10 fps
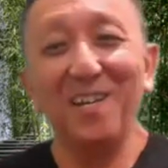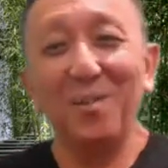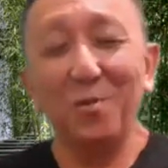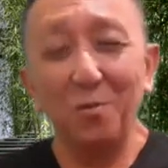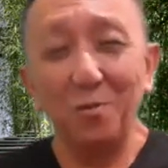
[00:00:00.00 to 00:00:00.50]

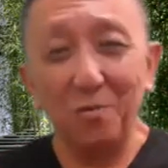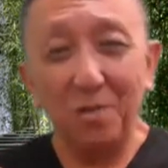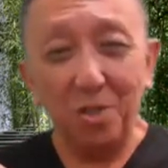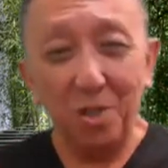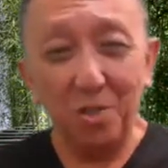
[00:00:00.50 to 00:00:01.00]
So
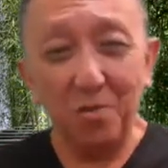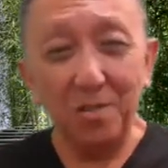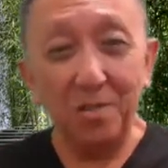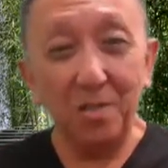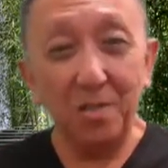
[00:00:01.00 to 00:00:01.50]
Qigong
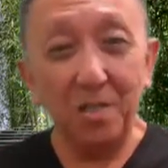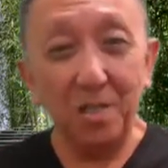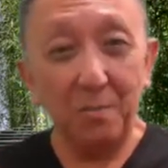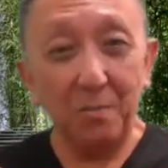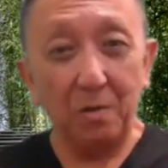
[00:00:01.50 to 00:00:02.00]
is not
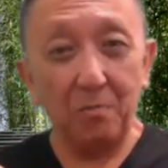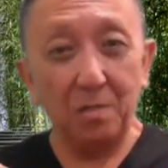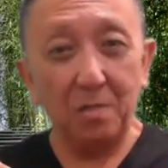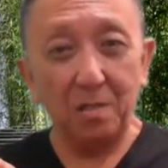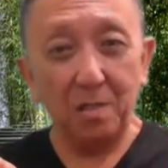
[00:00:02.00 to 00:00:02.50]
just about